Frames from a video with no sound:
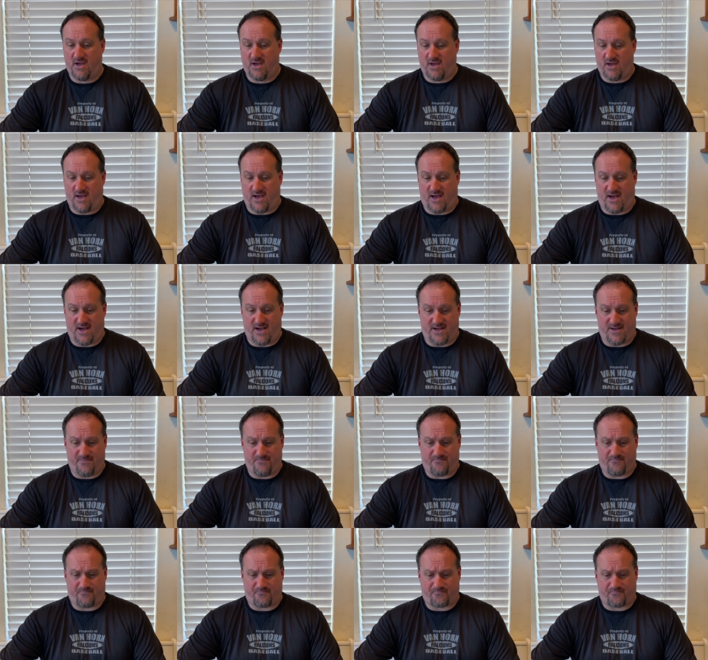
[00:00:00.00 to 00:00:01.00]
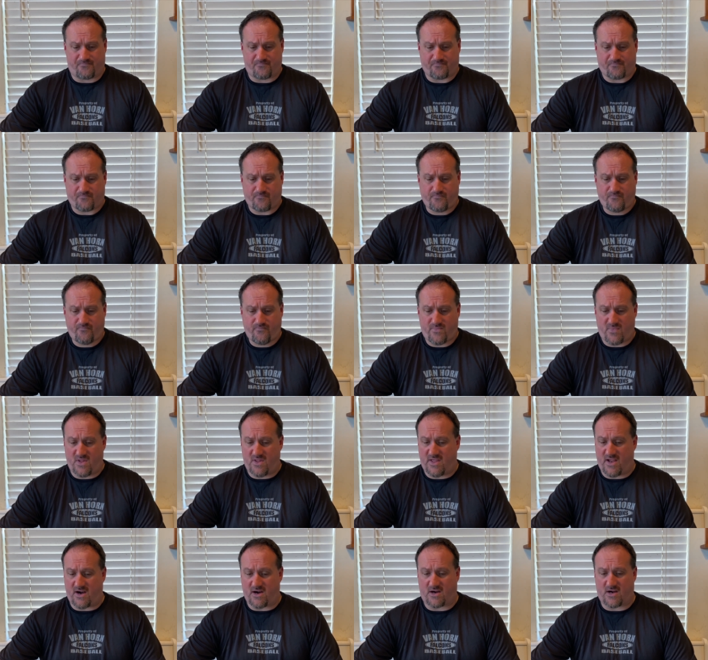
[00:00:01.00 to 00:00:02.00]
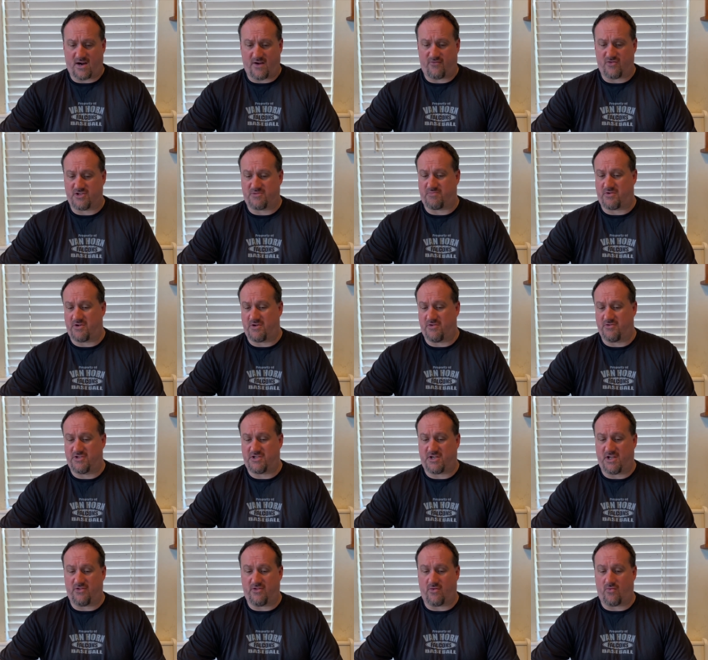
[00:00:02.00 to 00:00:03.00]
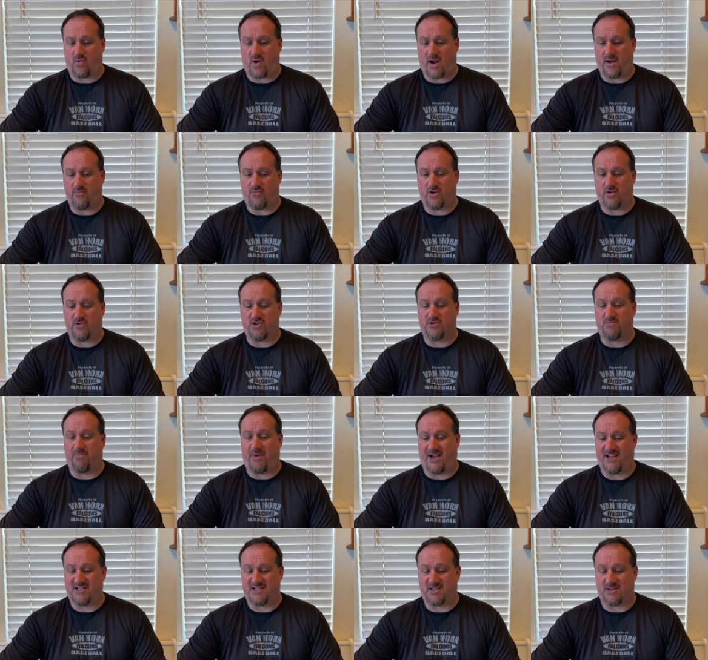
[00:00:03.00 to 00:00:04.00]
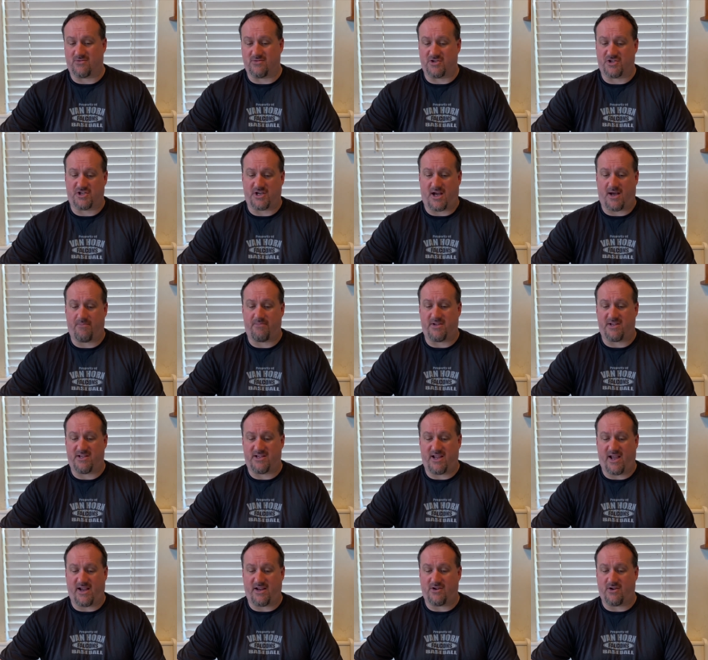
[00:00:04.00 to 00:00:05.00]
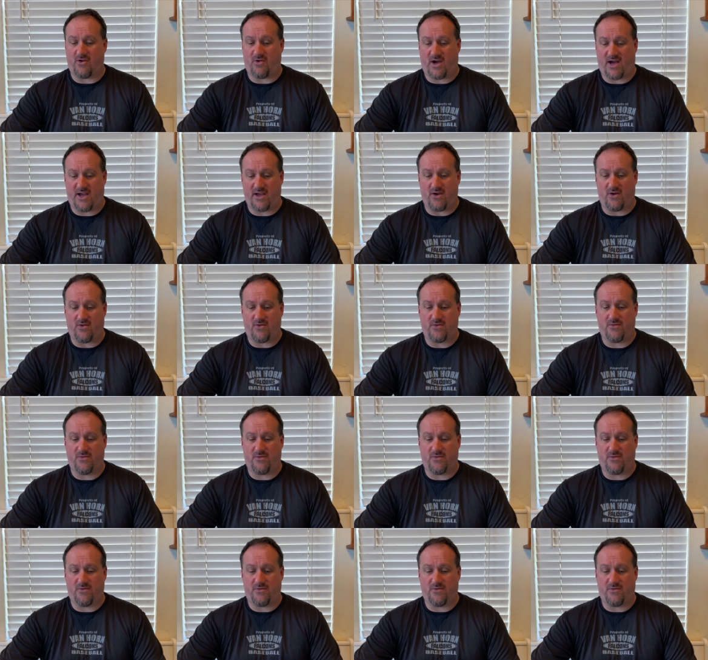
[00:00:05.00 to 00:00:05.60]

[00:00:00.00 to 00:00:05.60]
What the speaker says: The aircraft was produced in the Wright brothers bicycle shop in Dayton, Ohio.